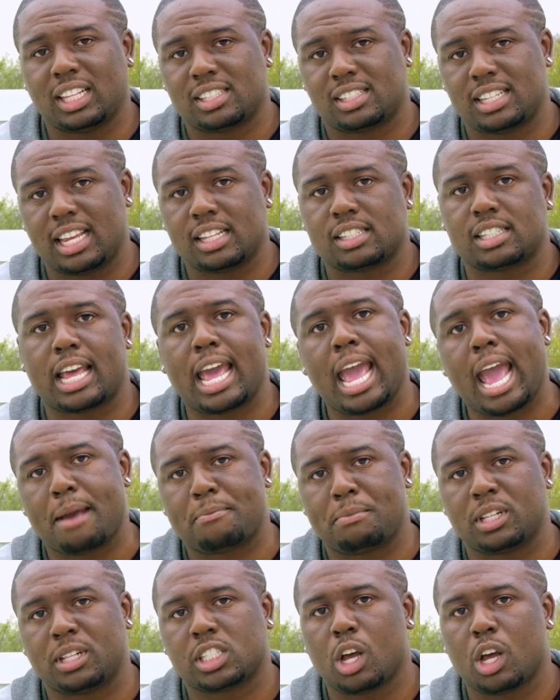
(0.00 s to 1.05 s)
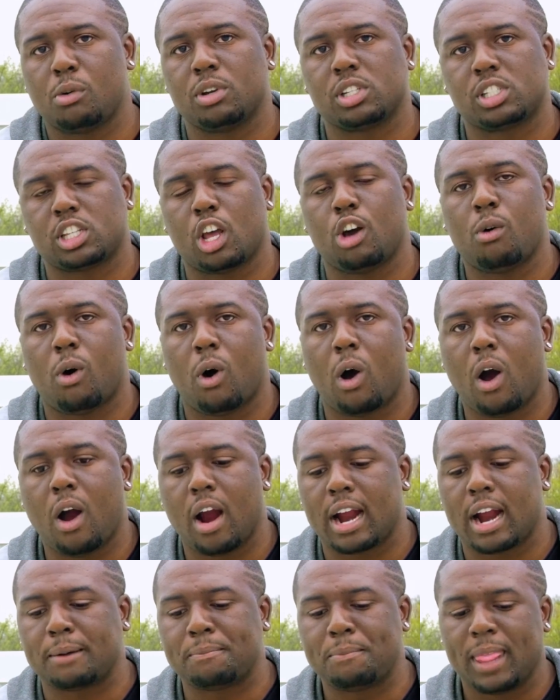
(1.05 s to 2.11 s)
thing to happen. So it's so
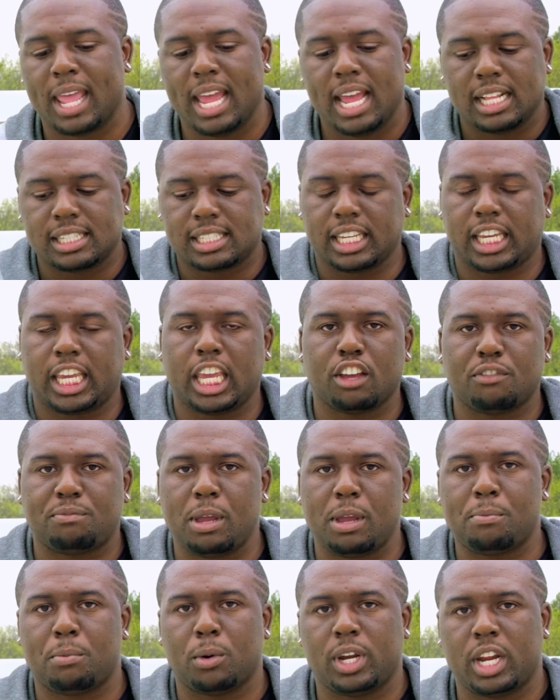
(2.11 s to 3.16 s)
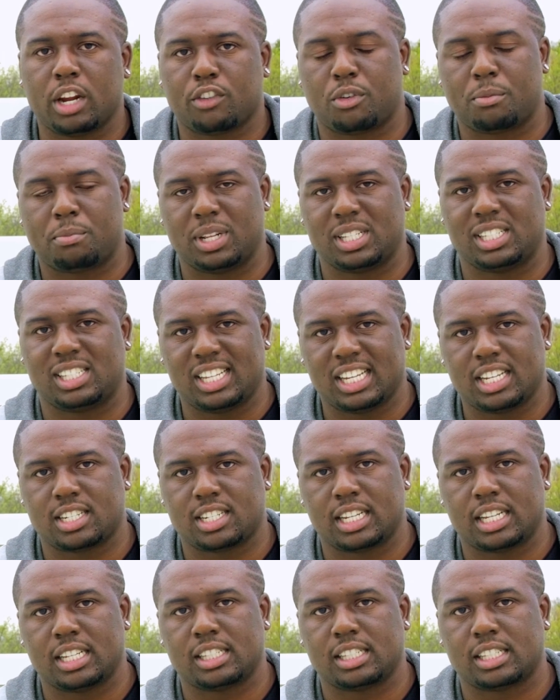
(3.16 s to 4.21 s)
hard to give people different
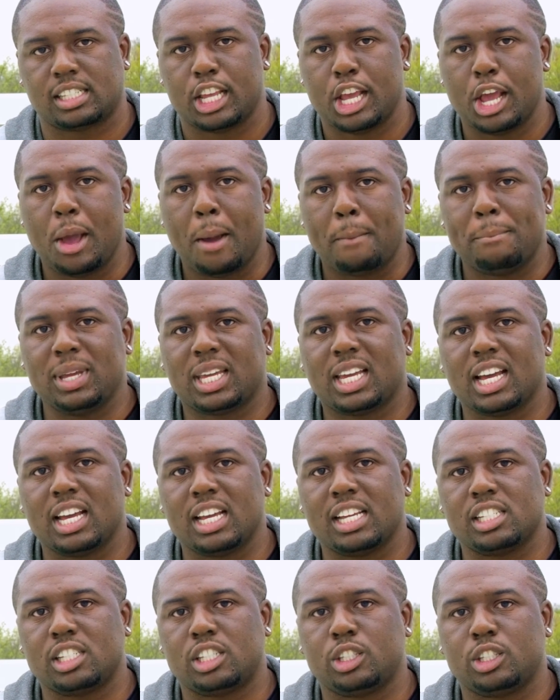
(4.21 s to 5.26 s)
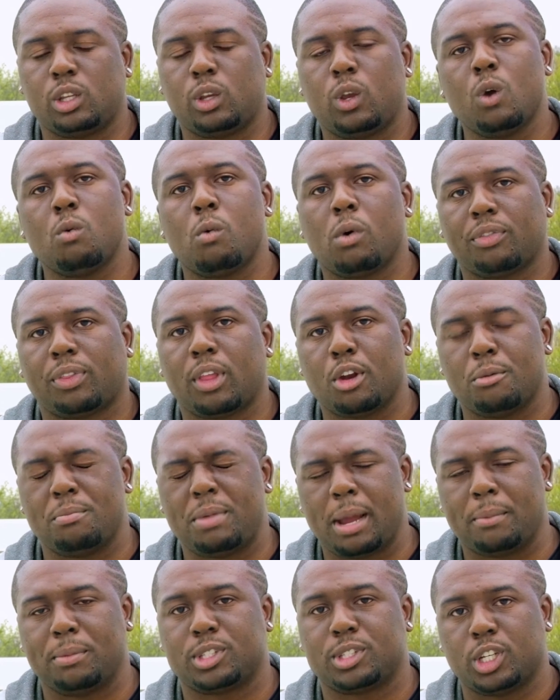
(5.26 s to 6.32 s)
positions, because you want them to
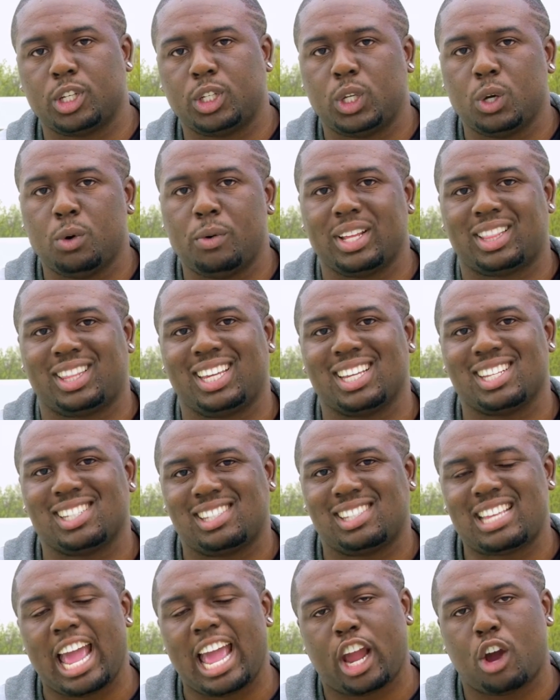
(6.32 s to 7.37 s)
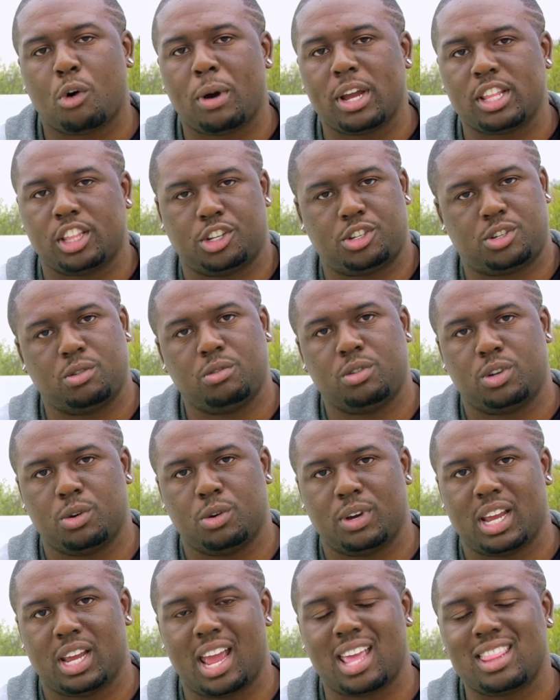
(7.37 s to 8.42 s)
be able to do it the exact way that you do
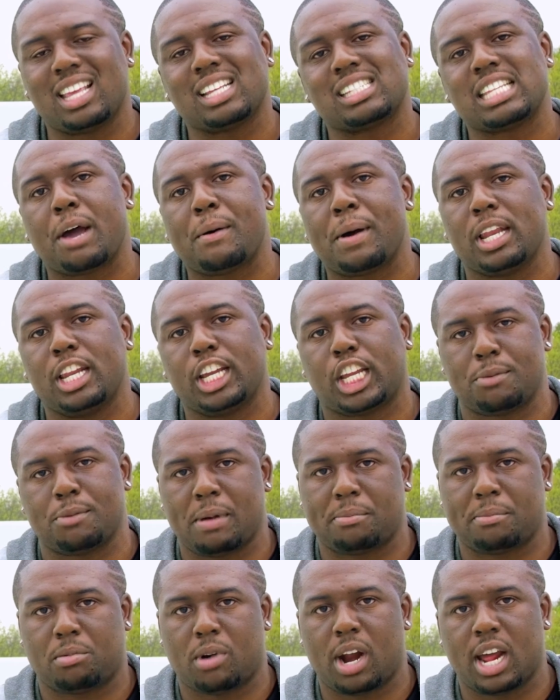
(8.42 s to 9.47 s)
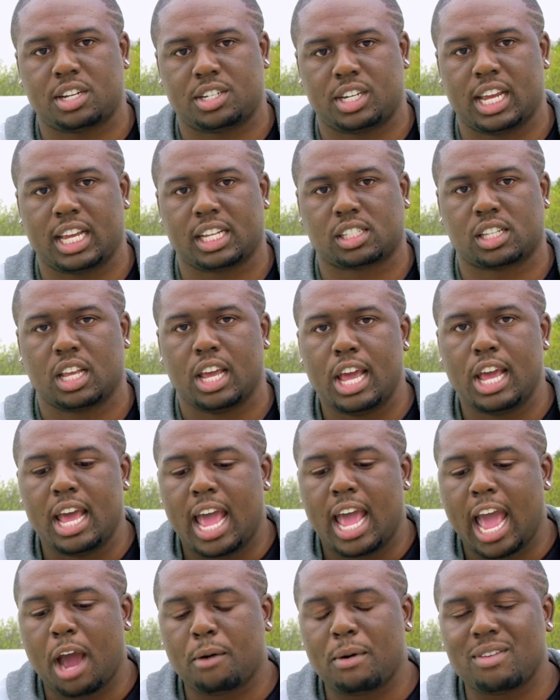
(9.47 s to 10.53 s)
it. And that's how I look at my projects.
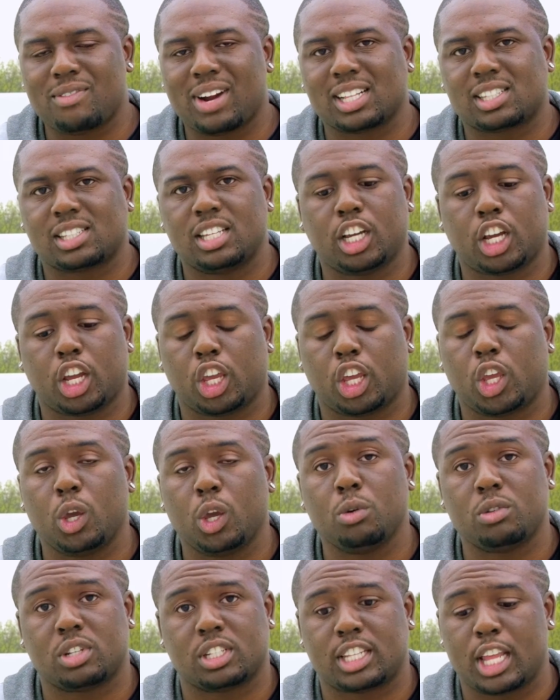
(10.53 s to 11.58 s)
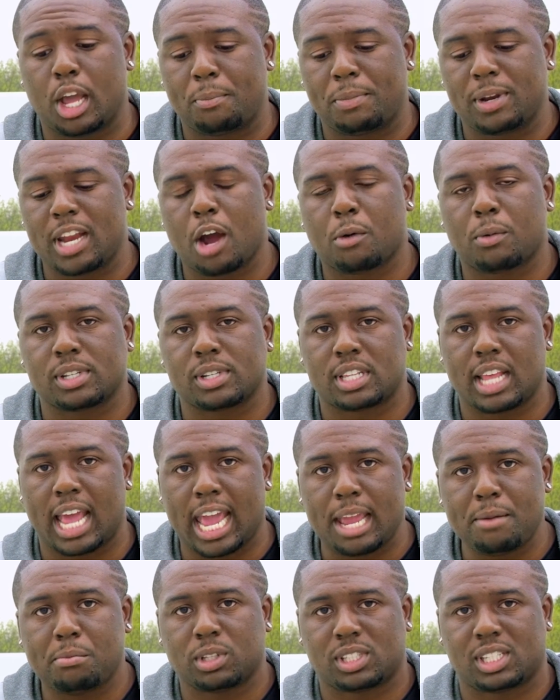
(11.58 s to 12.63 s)
However, I took a huge step and I was
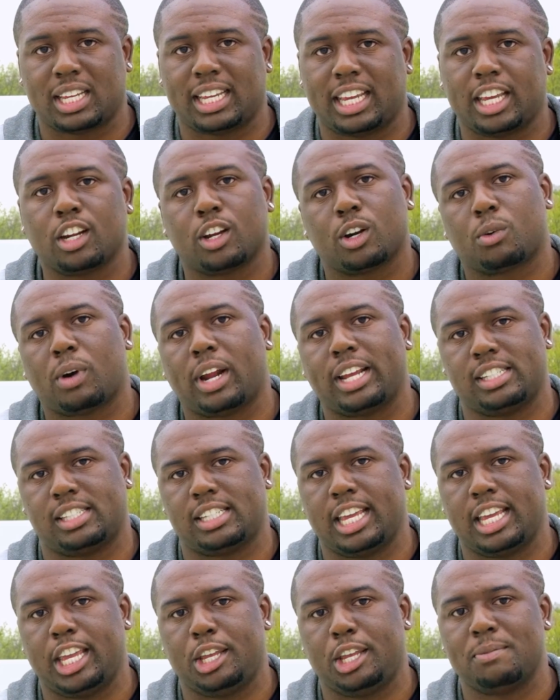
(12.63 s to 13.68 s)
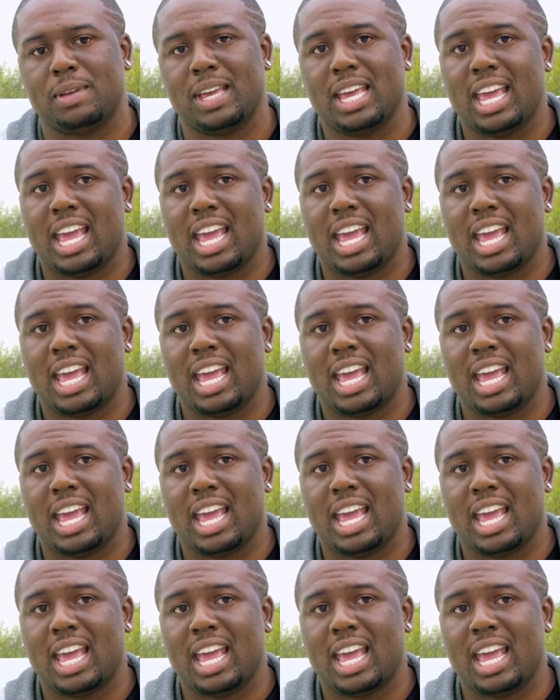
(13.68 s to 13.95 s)
able to get a great team